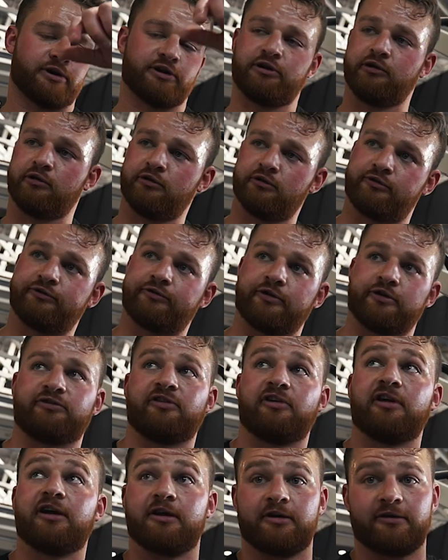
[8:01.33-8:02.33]
use for
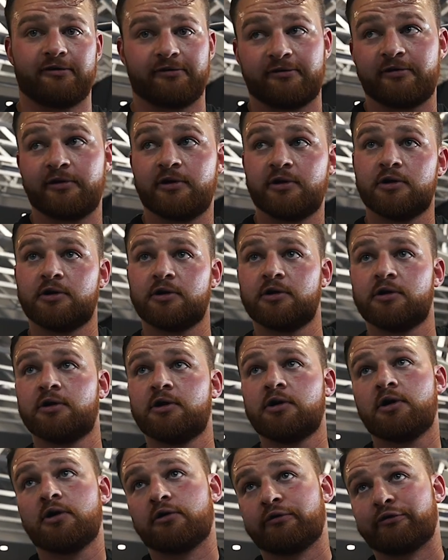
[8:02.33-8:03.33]
today's
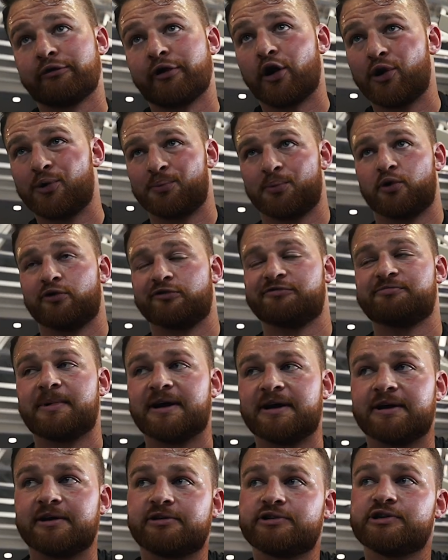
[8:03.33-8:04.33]
row
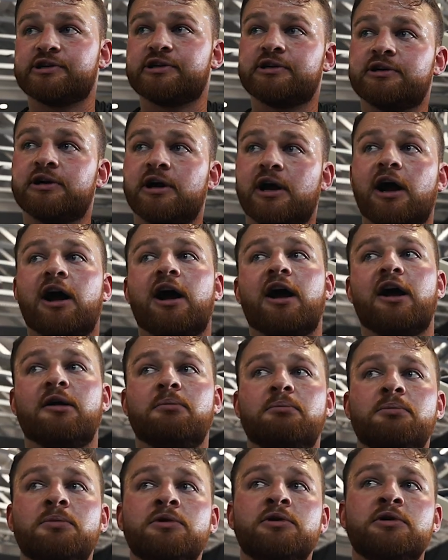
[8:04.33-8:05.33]
movement.
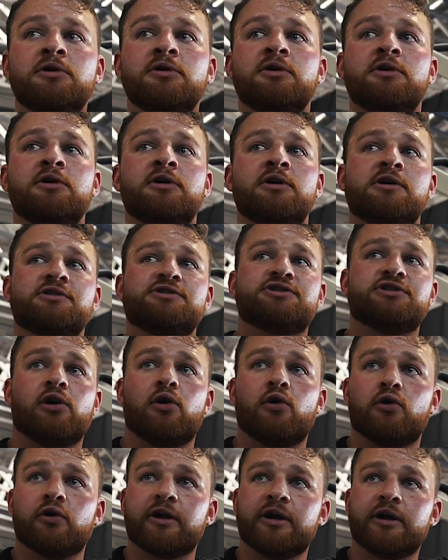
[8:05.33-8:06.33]
It's an
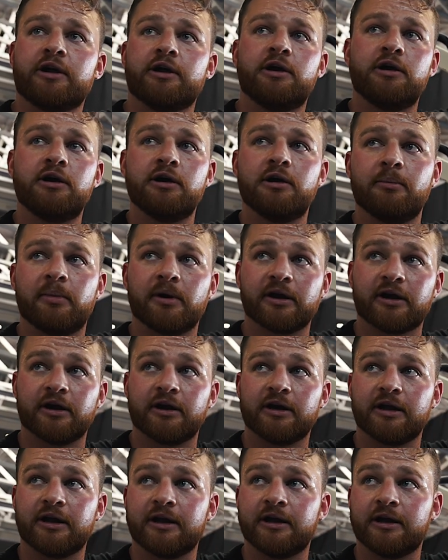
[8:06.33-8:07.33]
oldie, but a
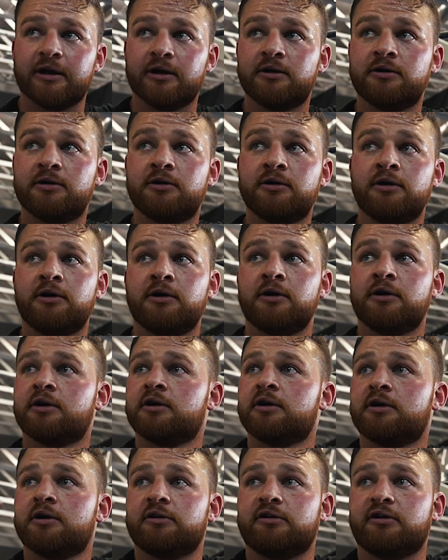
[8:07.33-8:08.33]
goodie.
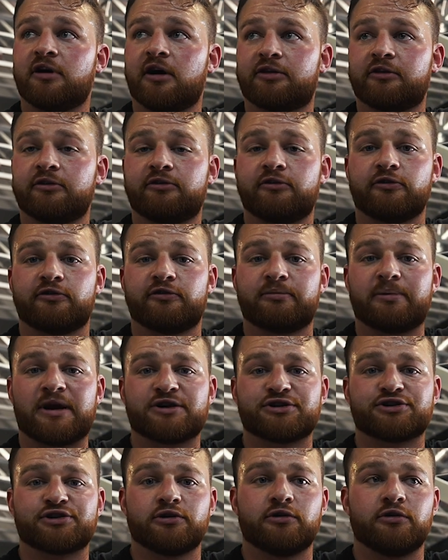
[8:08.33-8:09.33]
Nothing too
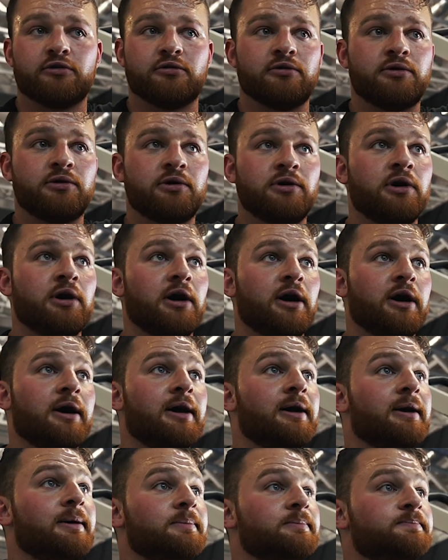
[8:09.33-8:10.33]
special,
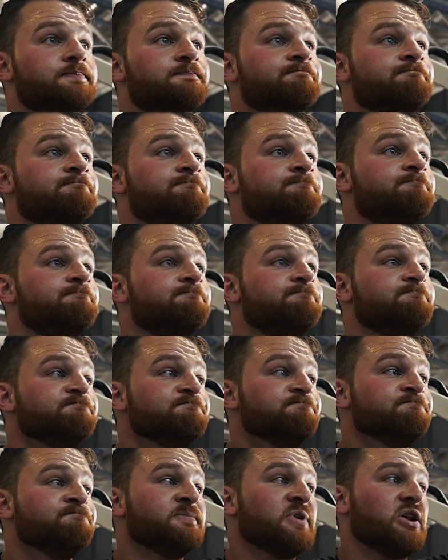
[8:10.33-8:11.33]

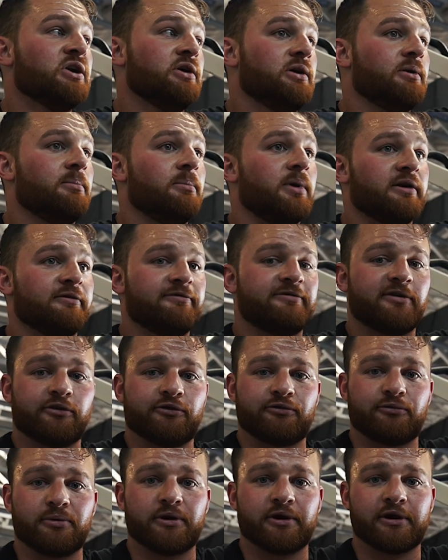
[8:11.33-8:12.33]
but it
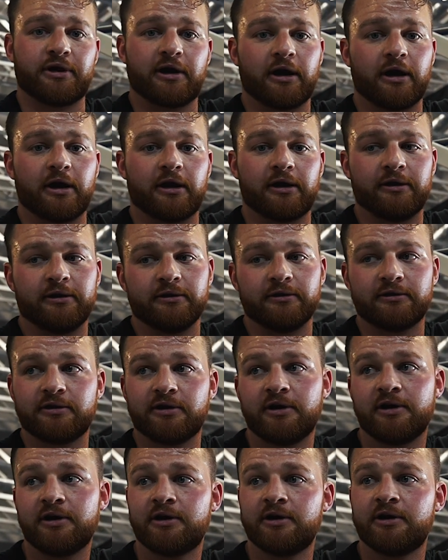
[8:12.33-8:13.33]
feels really good and
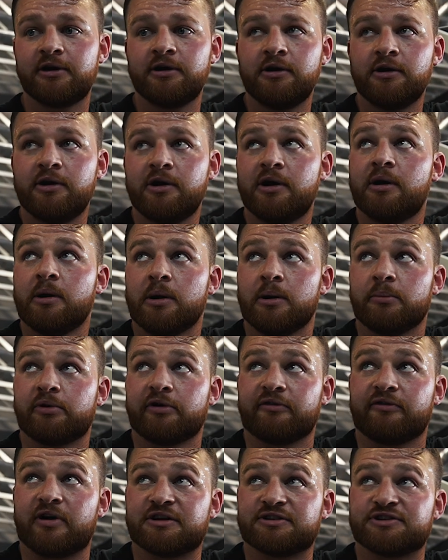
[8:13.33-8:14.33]

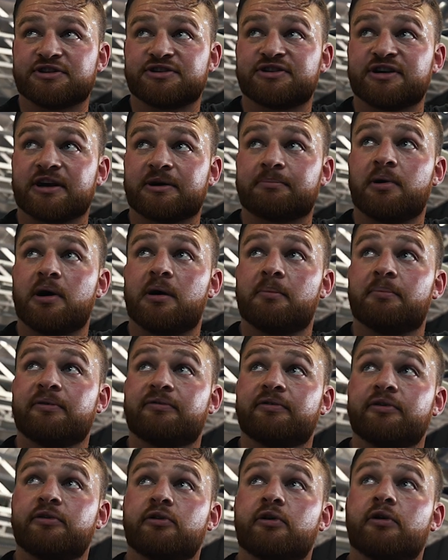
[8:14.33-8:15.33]
provides a sick pump if
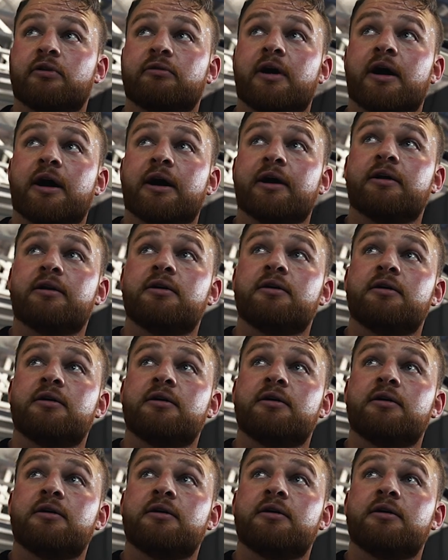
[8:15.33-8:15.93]
you do it right.